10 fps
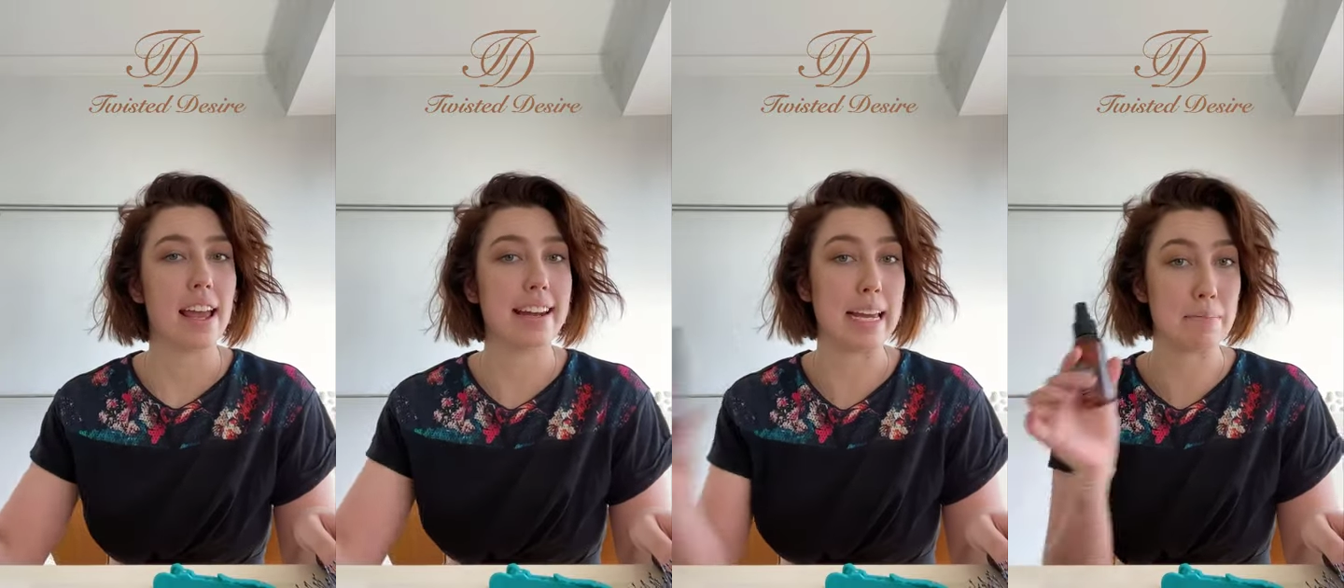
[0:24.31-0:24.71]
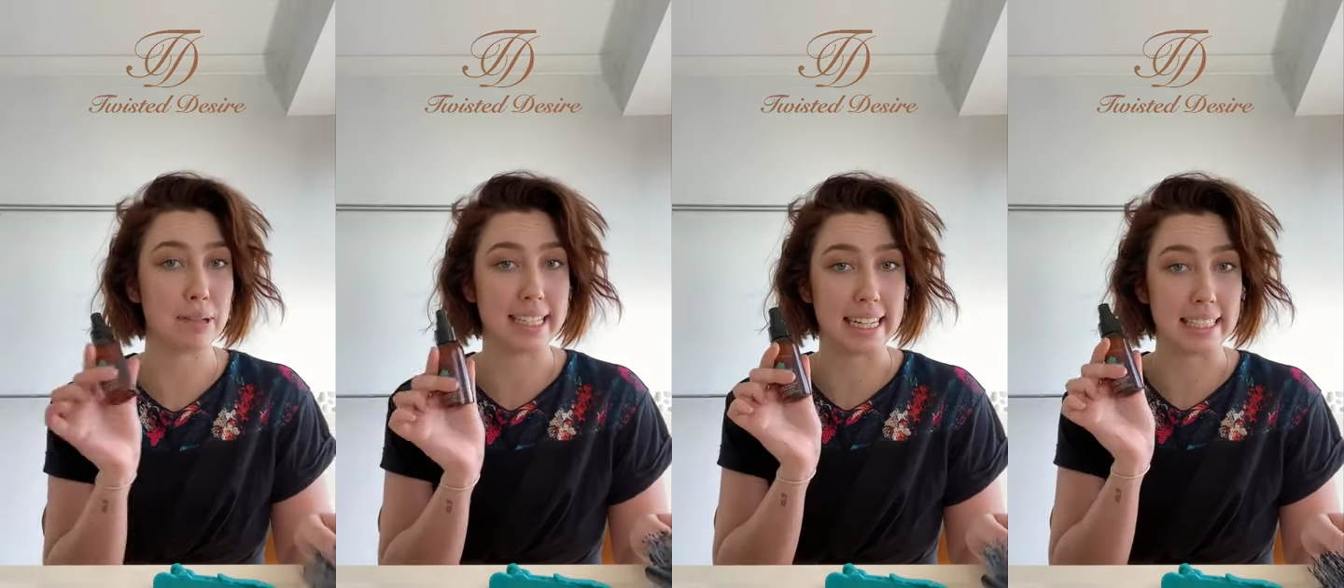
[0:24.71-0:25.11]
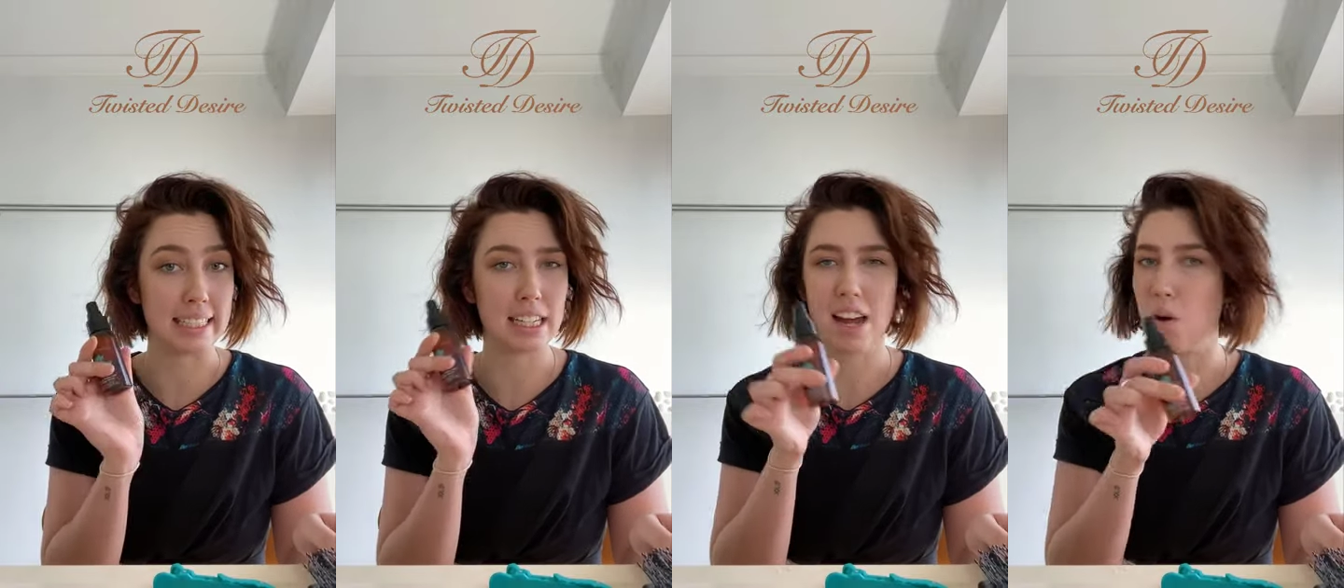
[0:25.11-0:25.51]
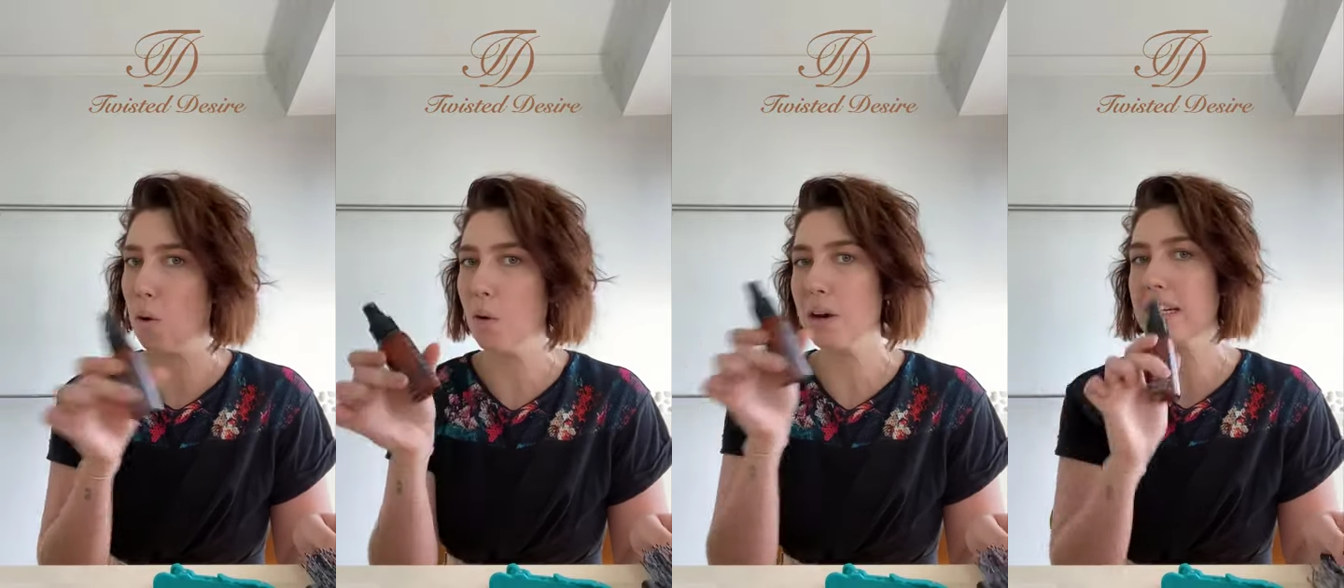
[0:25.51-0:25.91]
and heat protectant,
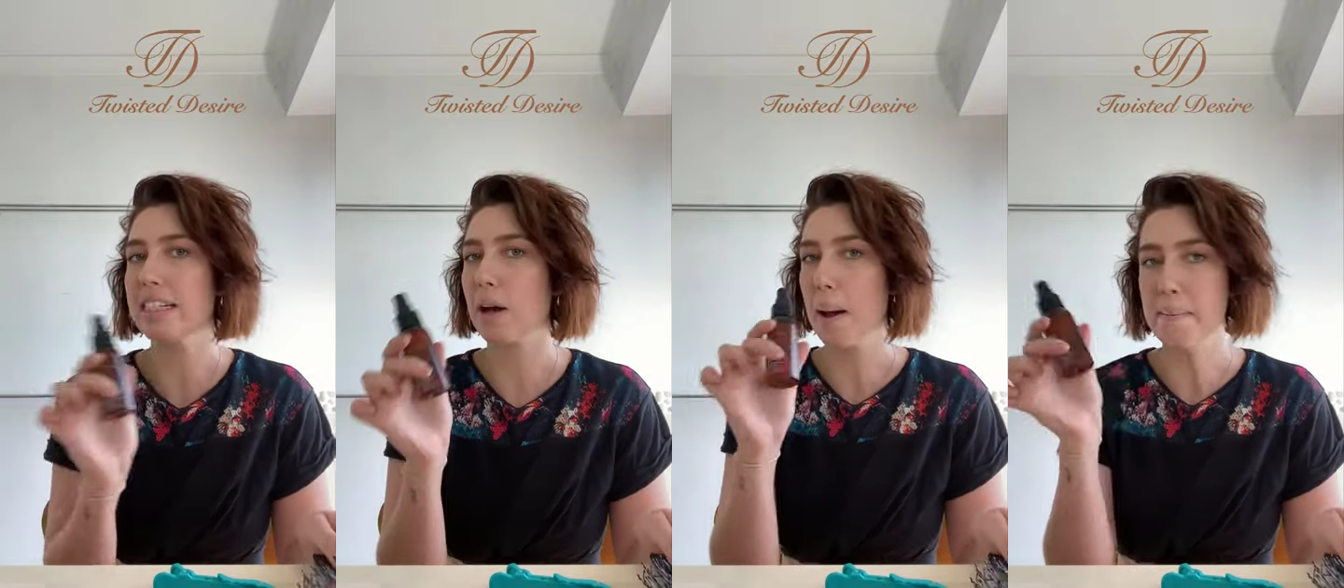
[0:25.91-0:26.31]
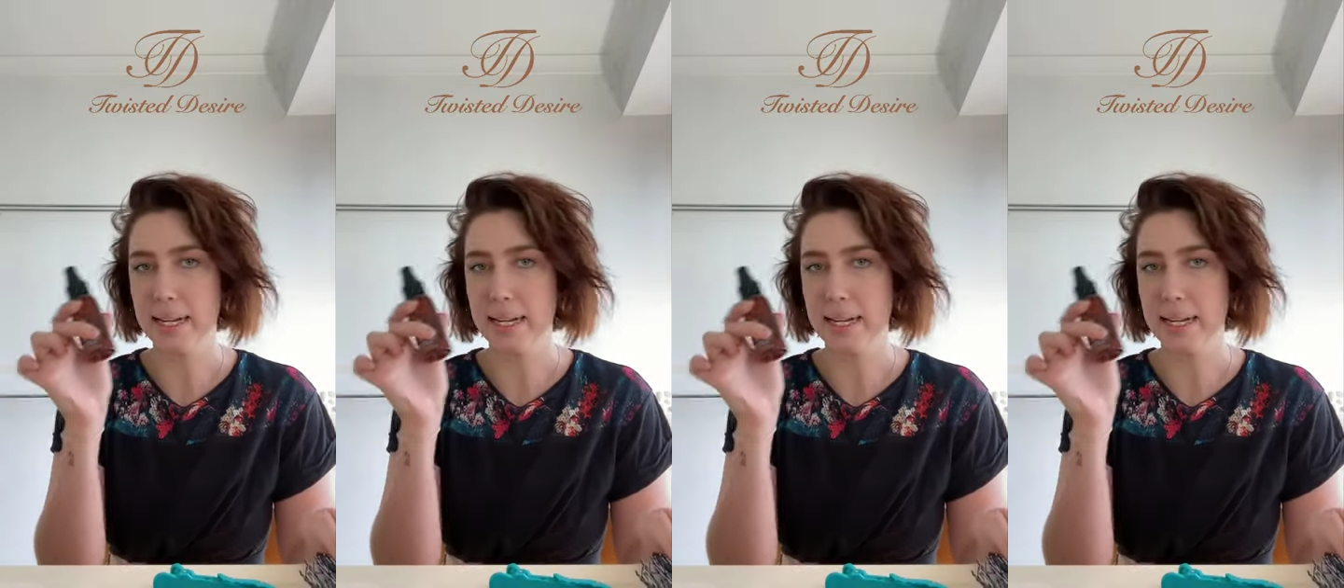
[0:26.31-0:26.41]
always a